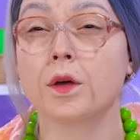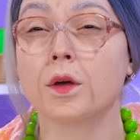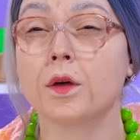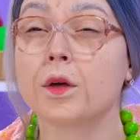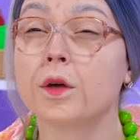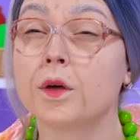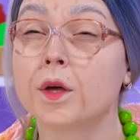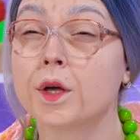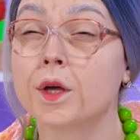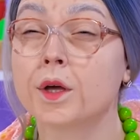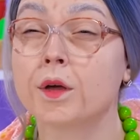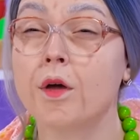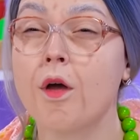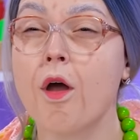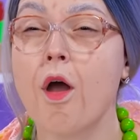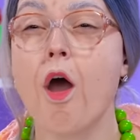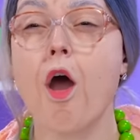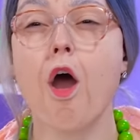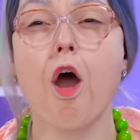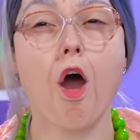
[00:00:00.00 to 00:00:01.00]
Hmm?
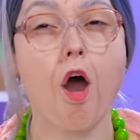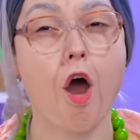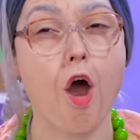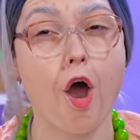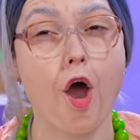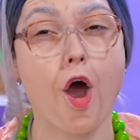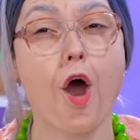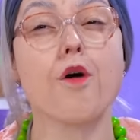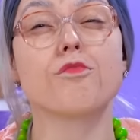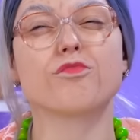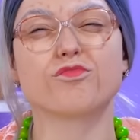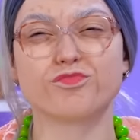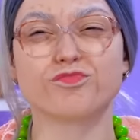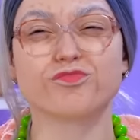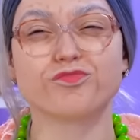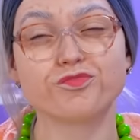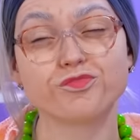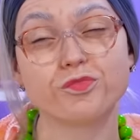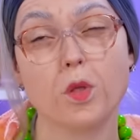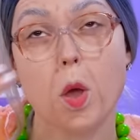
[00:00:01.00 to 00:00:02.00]
Do we even
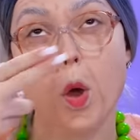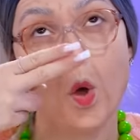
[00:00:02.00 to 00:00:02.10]
have to